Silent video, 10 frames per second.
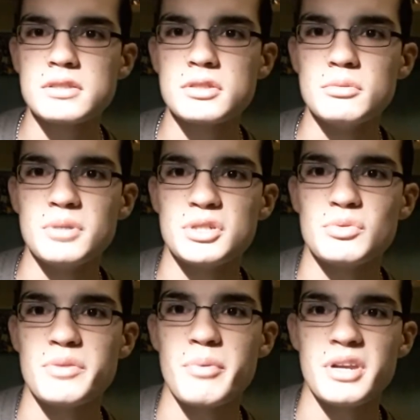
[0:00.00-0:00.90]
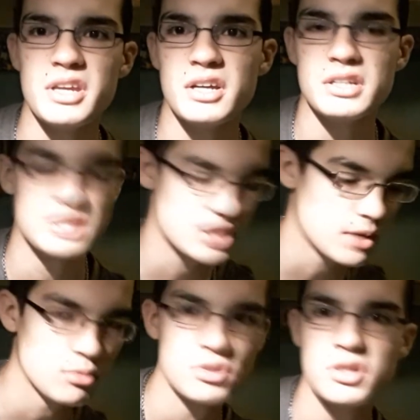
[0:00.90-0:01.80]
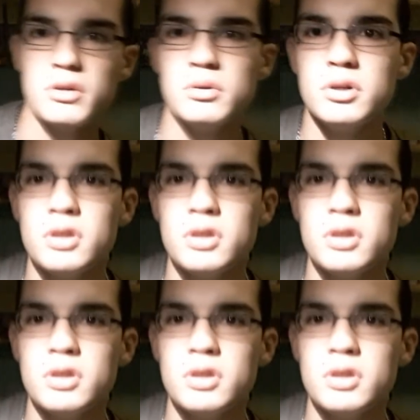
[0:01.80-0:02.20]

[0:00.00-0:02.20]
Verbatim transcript: too much with the knee on the table, so...